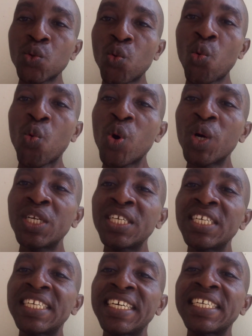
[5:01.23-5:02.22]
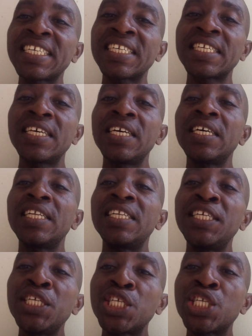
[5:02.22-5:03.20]
one that
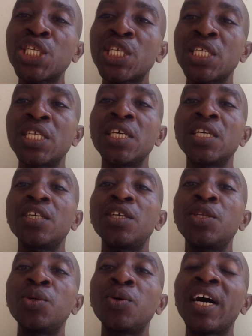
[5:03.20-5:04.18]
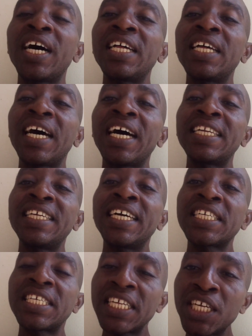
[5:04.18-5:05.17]
needs, you know, the
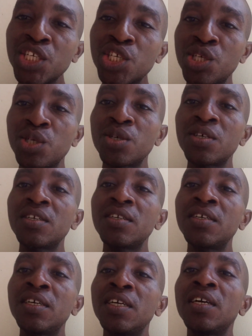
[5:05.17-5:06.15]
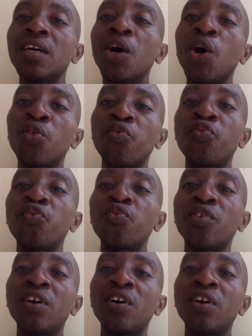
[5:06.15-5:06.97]
attention of